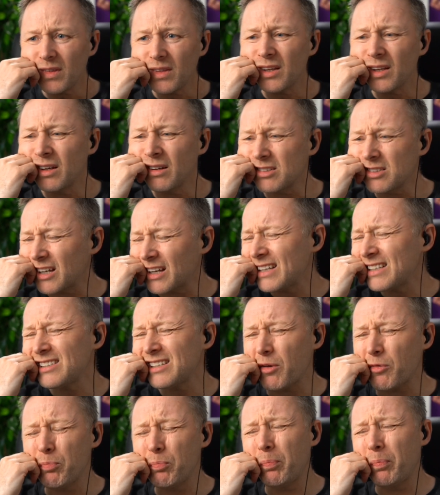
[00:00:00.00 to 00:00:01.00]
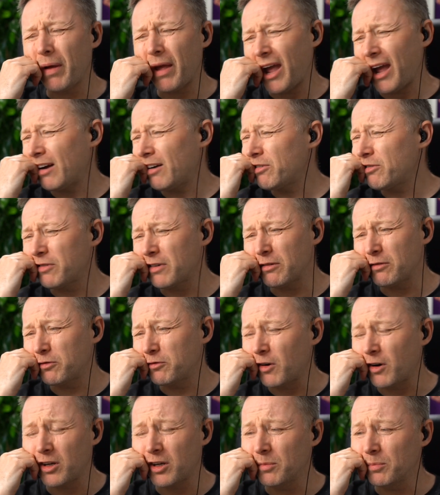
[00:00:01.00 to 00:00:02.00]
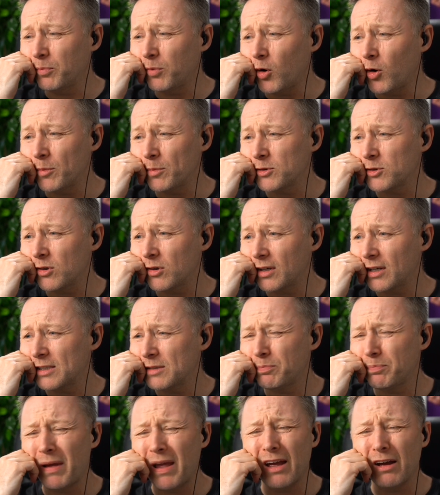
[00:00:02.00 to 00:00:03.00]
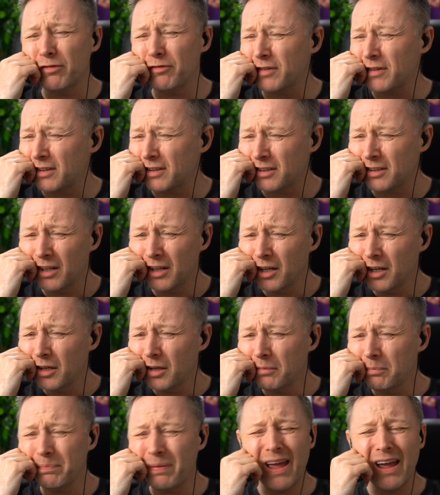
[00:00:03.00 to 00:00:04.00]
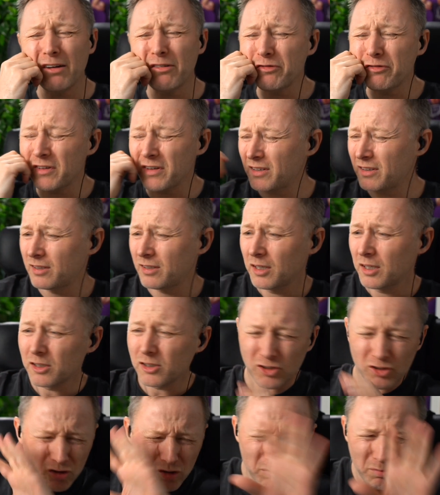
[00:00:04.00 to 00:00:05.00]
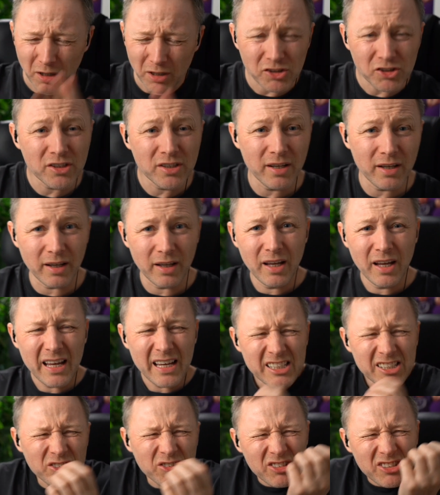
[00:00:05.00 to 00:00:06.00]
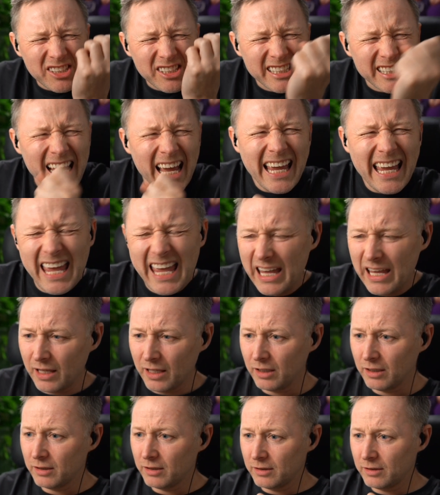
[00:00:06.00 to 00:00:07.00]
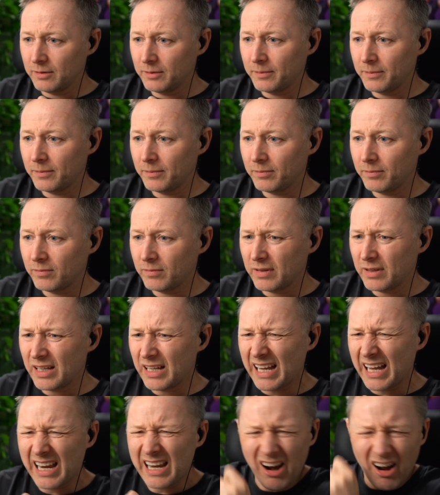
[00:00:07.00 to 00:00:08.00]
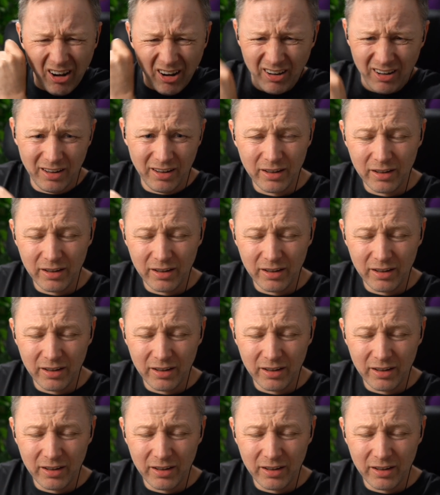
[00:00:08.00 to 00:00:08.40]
I was like, that's a perfect fucking pop song. It's perfect. Perfect. So much to it. It's so zingy. And huh?